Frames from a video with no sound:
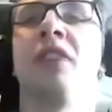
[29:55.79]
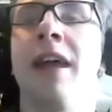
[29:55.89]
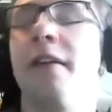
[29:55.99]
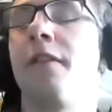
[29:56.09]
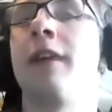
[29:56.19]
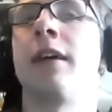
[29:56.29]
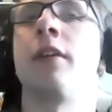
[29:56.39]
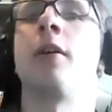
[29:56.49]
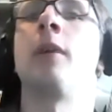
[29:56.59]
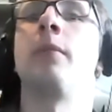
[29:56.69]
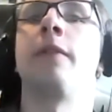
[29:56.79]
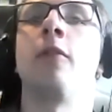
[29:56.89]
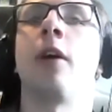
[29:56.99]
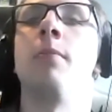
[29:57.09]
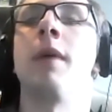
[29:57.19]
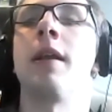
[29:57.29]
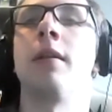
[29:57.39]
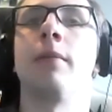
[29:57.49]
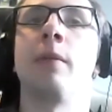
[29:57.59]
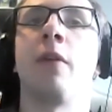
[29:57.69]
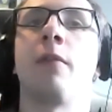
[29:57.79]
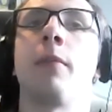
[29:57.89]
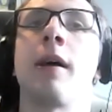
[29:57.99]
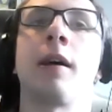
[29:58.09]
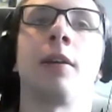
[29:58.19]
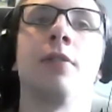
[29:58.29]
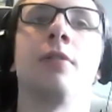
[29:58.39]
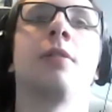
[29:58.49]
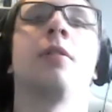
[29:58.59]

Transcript: Netflix at night before I go to bed. But apart from that, I just